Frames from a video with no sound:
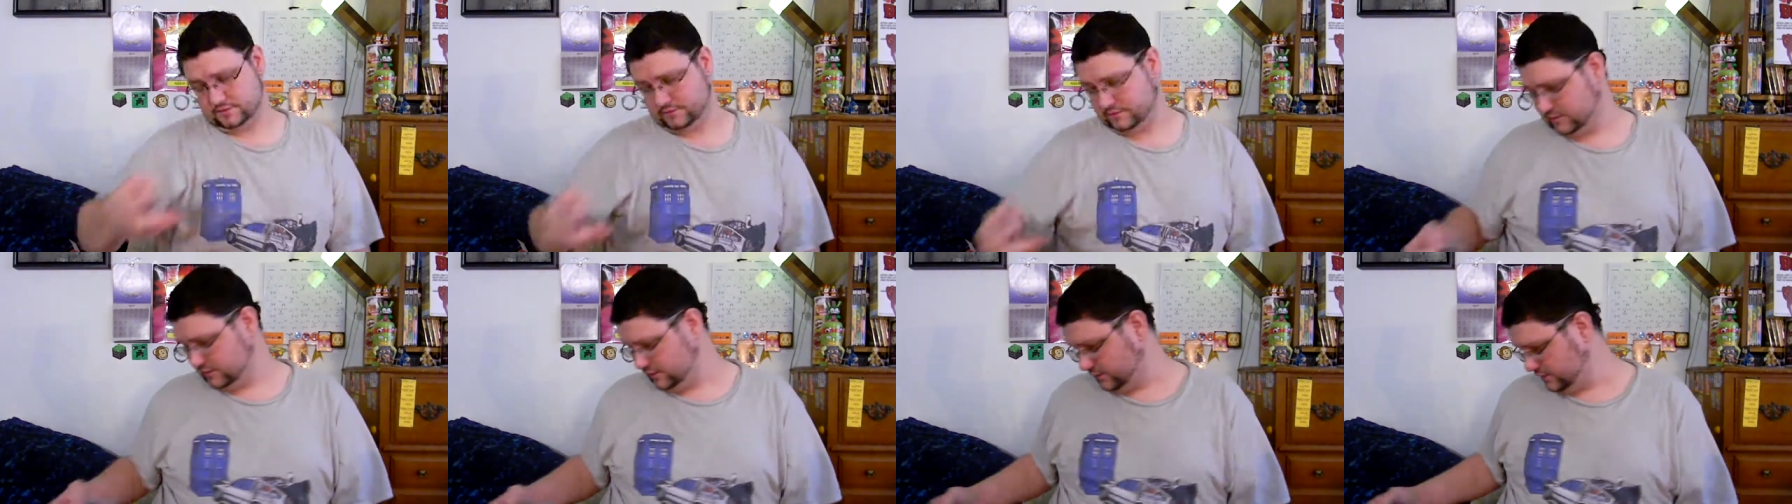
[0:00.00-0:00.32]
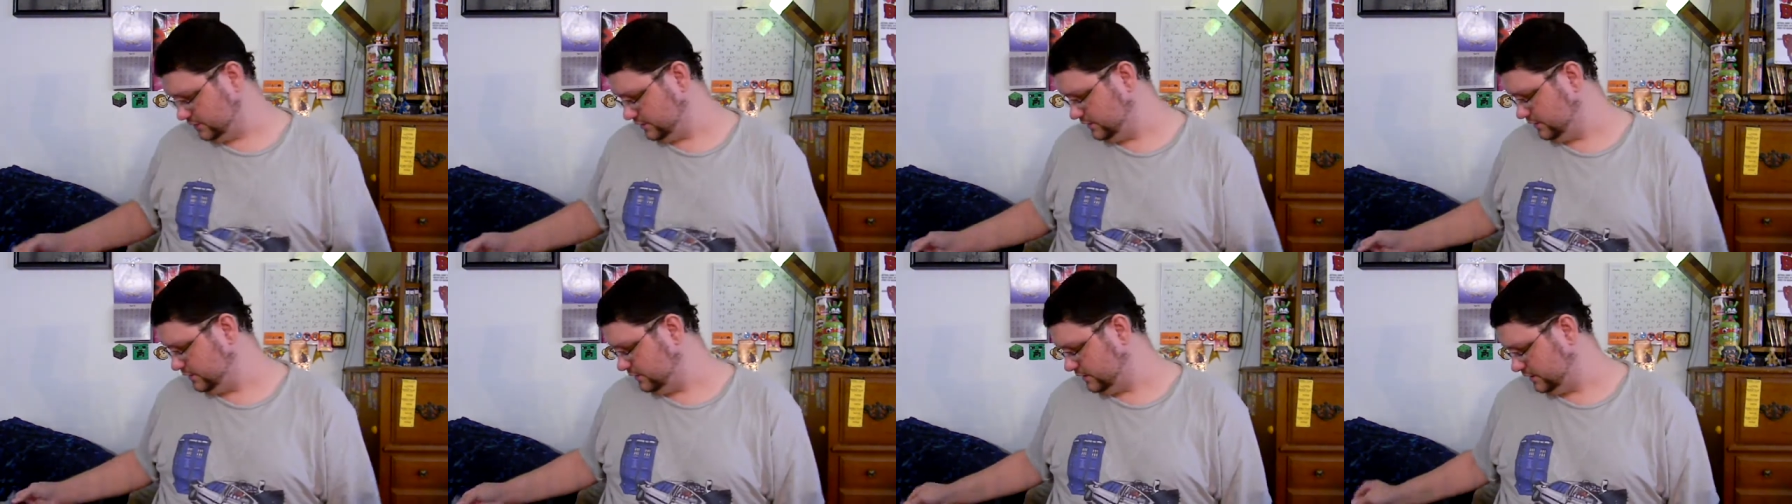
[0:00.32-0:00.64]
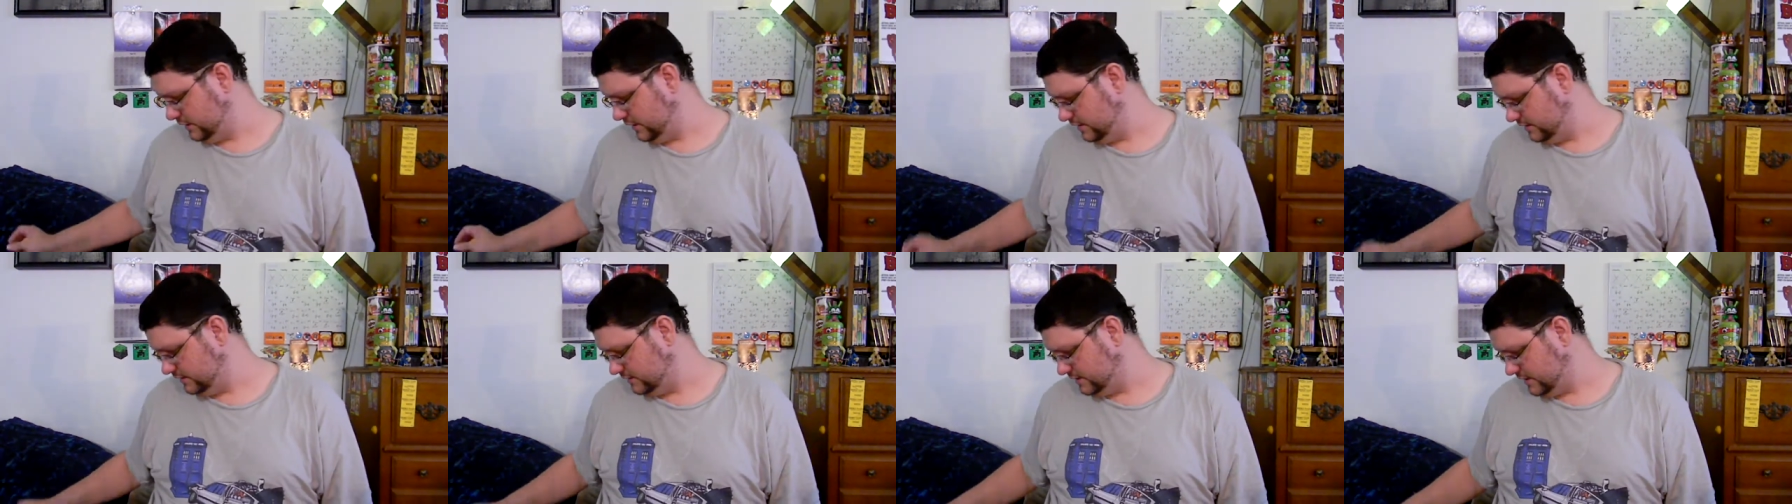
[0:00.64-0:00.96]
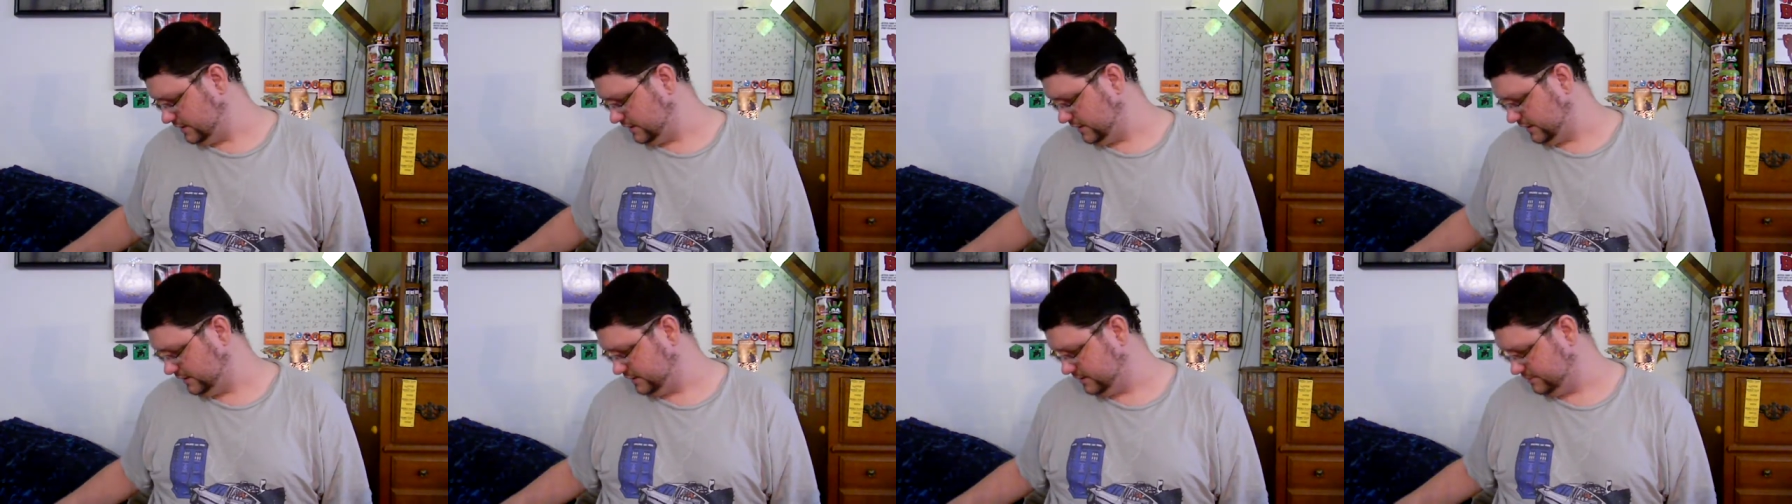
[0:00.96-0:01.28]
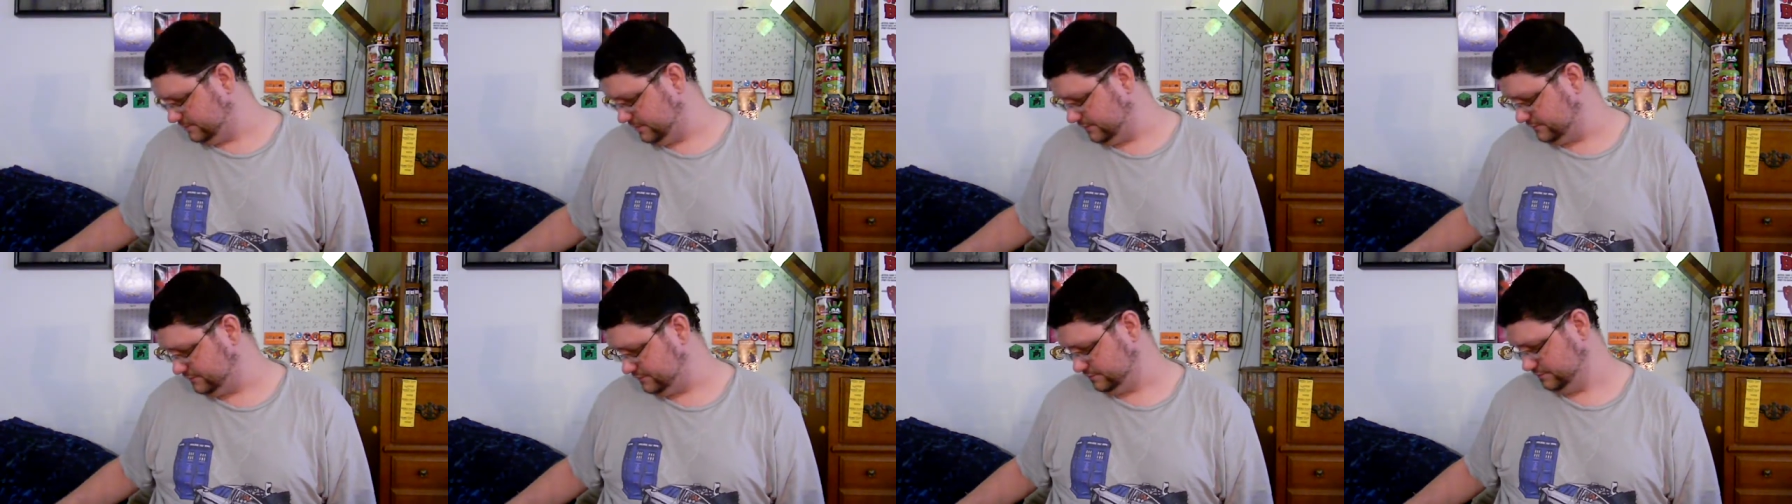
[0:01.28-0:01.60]
really good. I like I like the
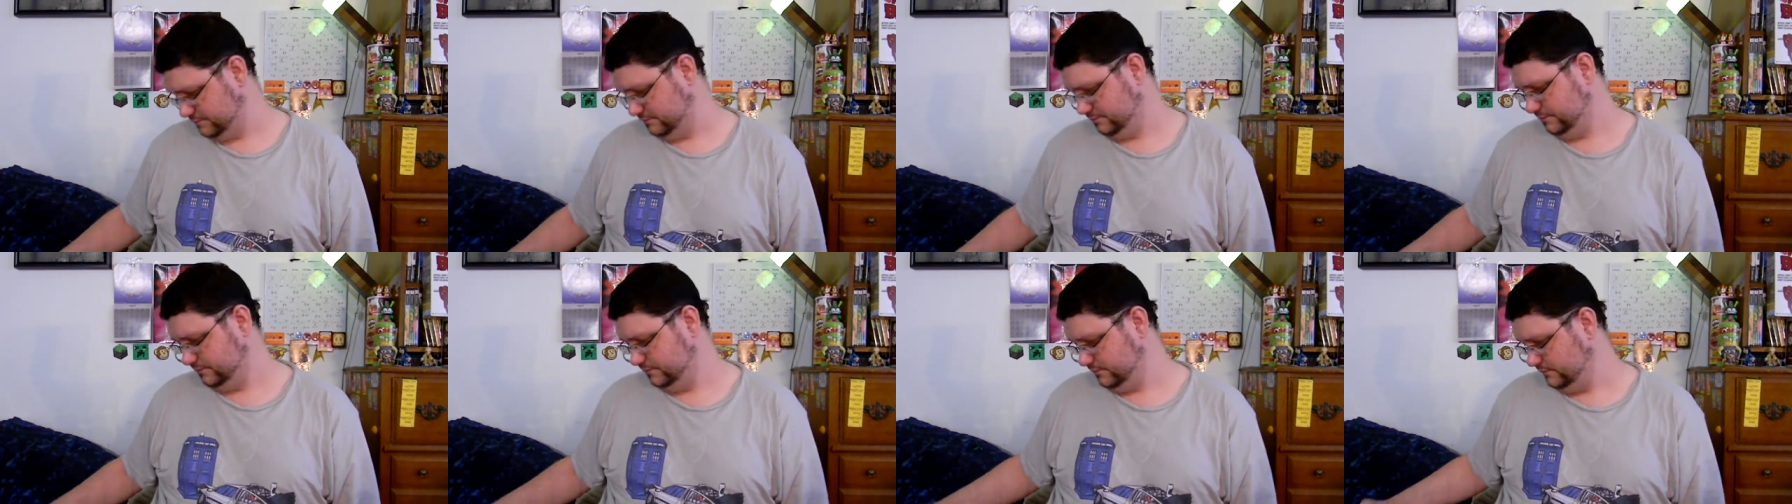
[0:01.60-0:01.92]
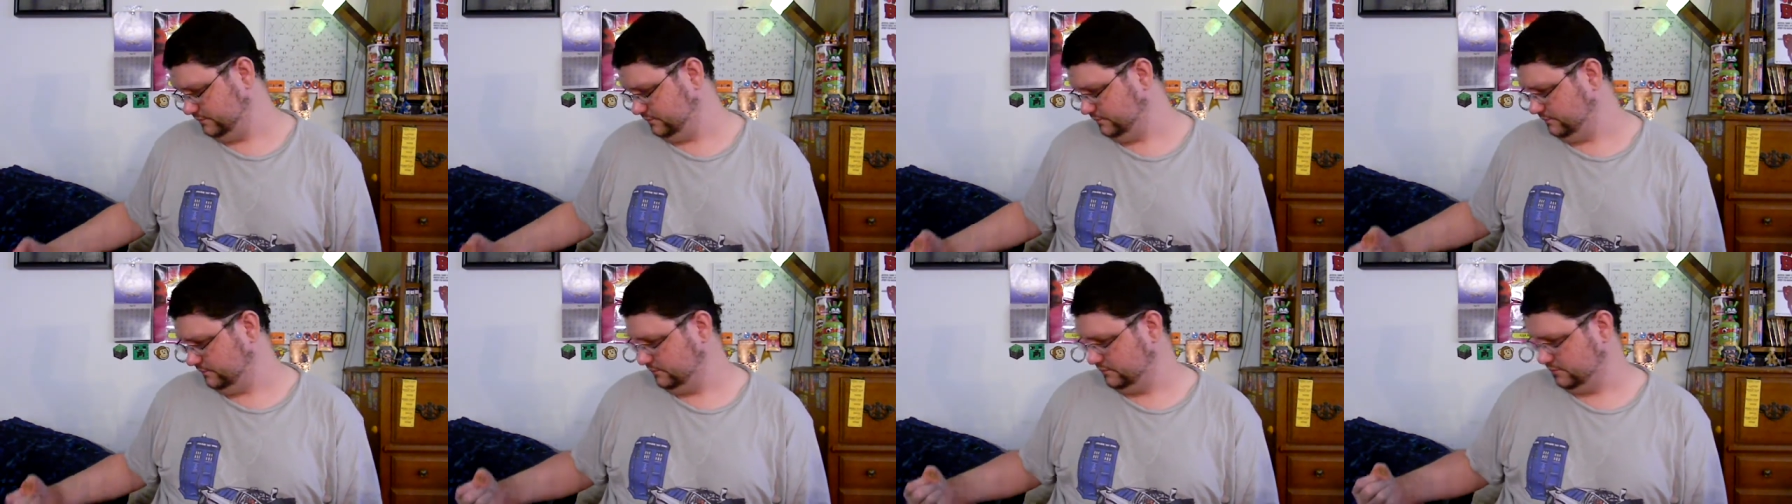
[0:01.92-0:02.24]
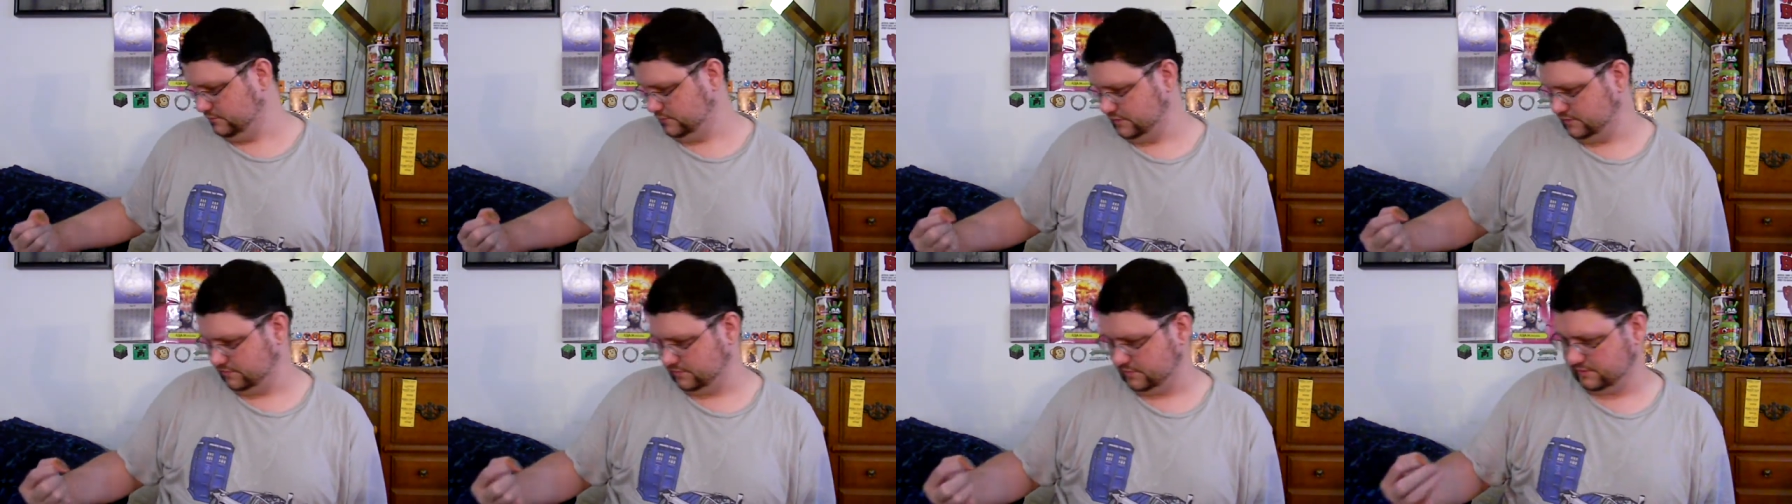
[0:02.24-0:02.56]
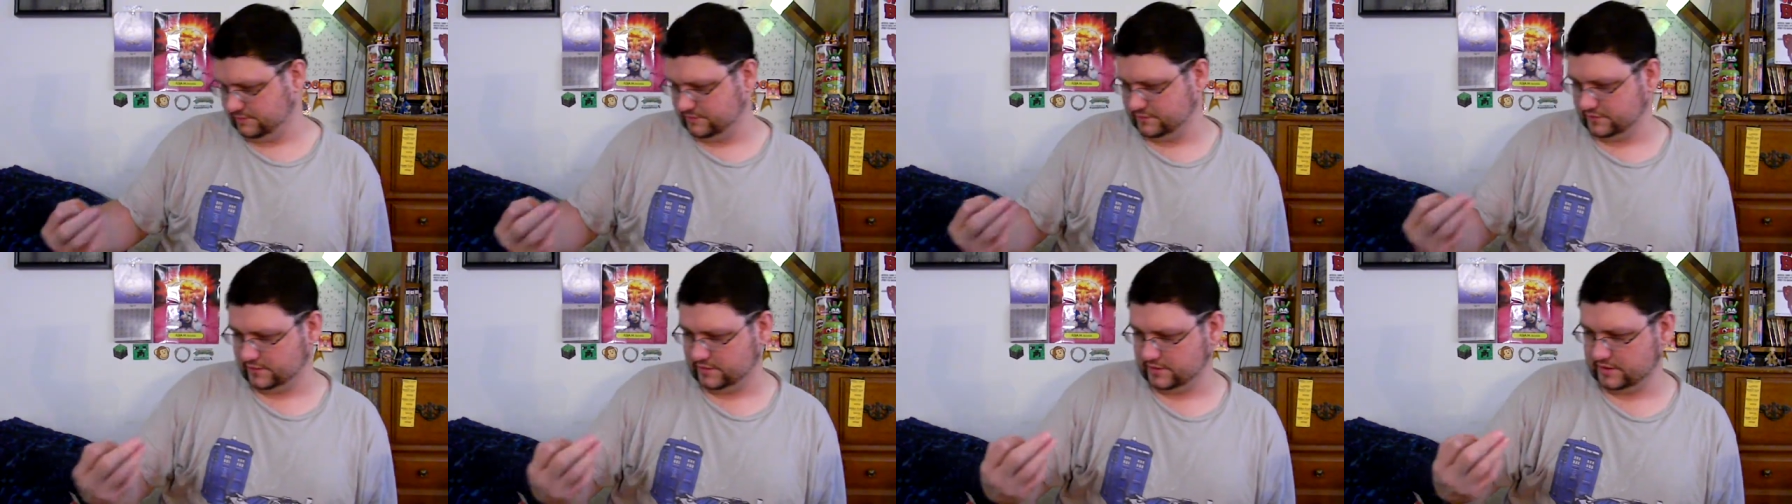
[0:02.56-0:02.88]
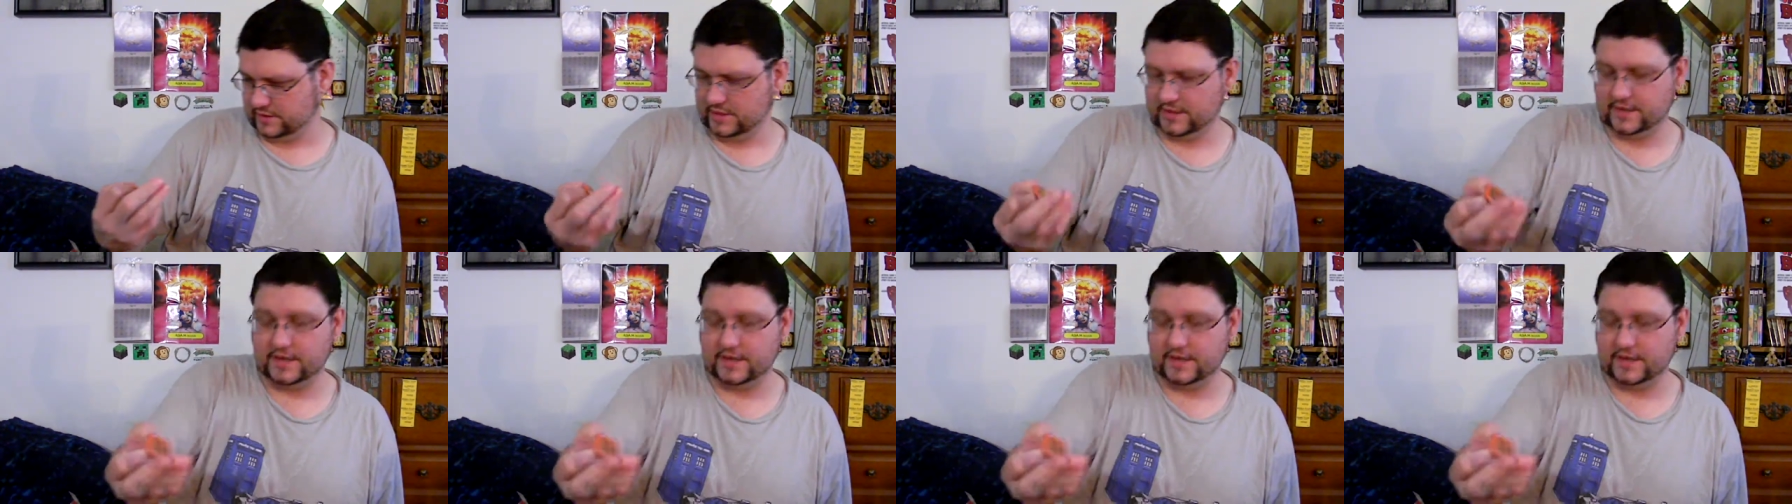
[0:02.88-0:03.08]
beef the beef jerky.